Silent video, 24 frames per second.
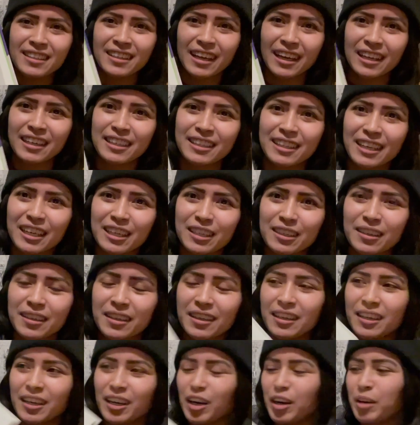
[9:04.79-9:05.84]
And it's like,
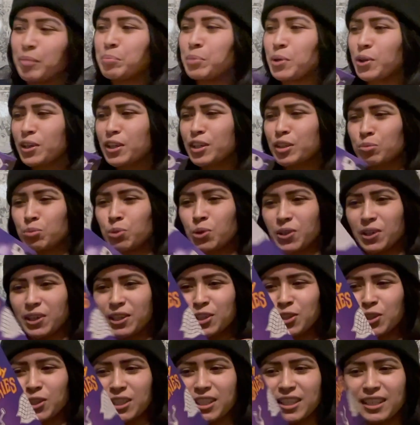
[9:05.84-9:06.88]
a book is more
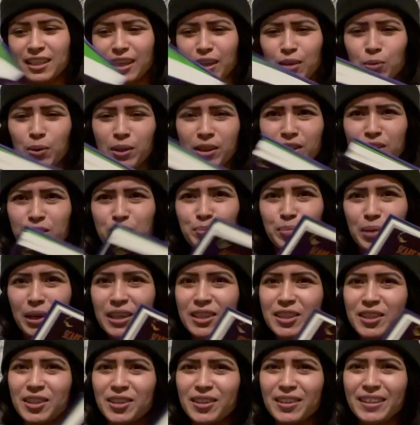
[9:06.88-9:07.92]
interesting like when there's
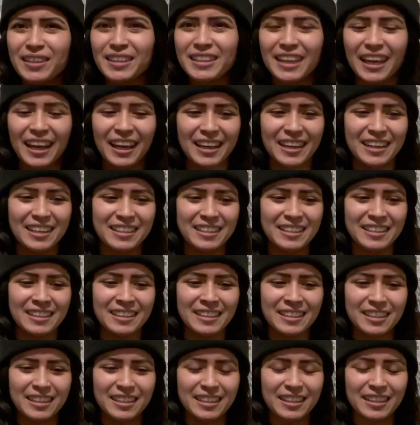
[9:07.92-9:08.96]
pictures,
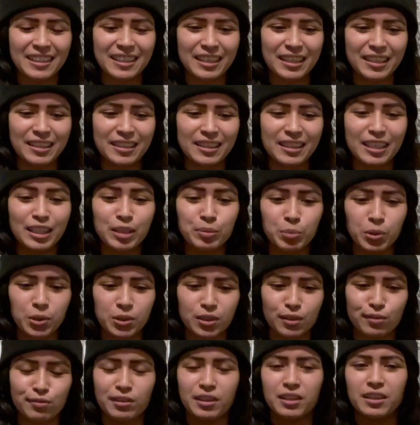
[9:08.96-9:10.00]
and these
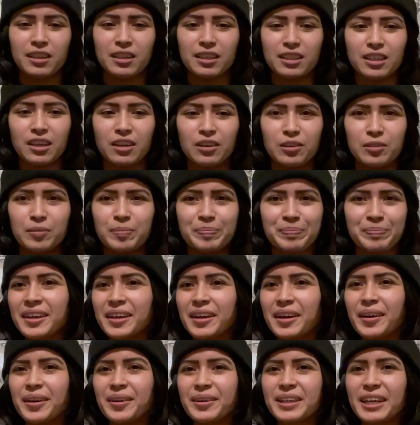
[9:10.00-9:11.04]
books are funny, so.
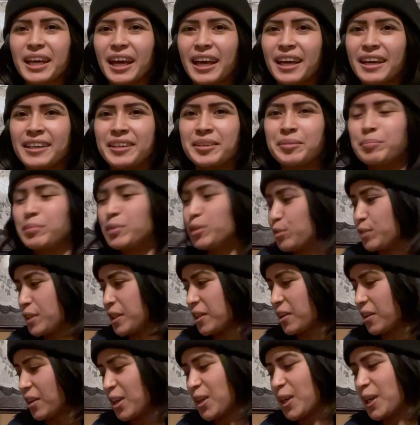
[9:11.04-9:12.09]
Okay,
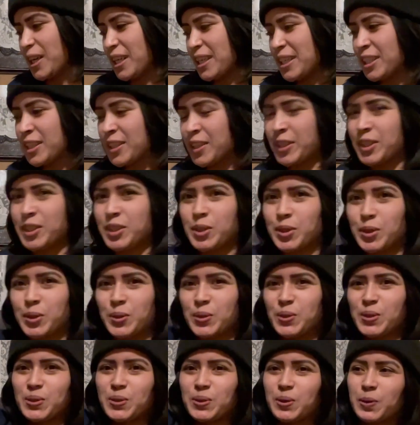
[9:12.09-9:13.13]
moving on
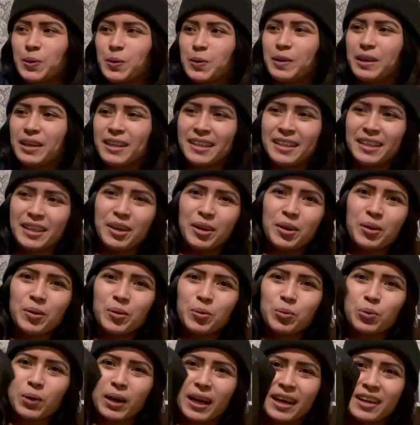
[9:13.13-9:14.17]
to
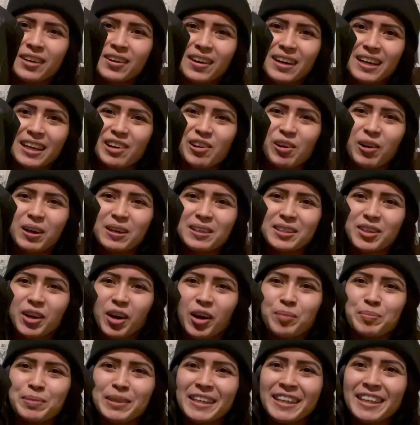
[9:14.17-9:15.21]
what I got at Hot
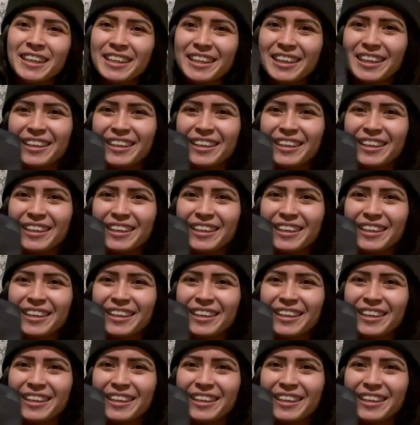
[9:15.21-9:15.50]
Topic.